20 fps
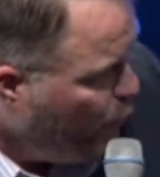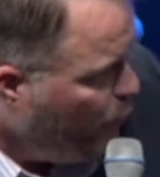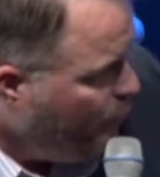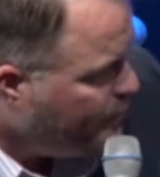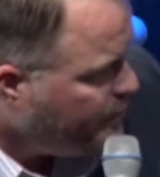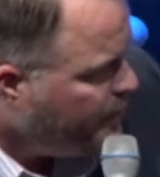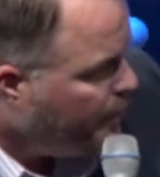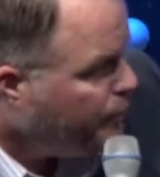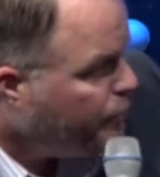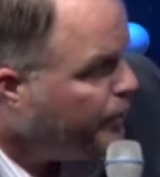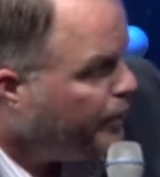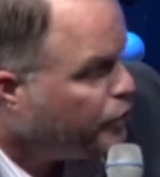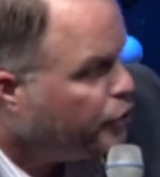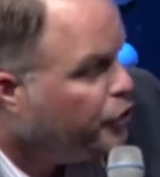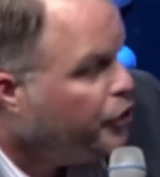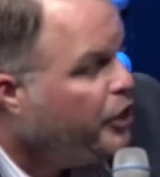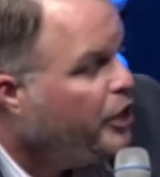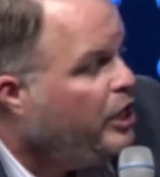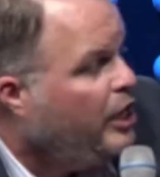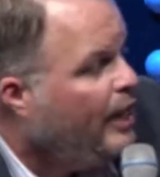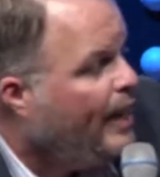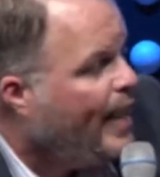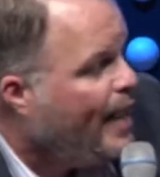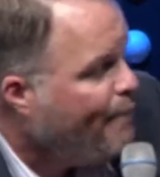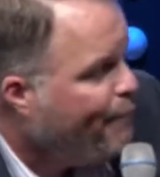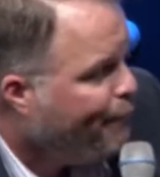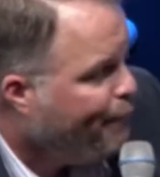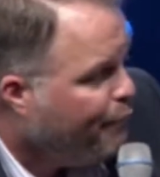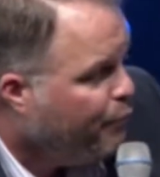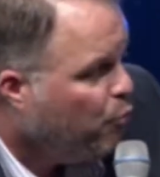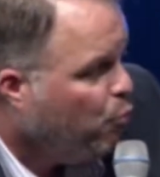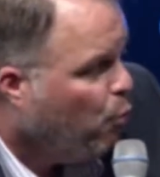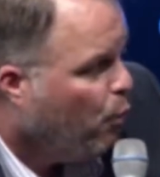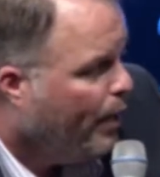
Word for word: 4, it says that she left the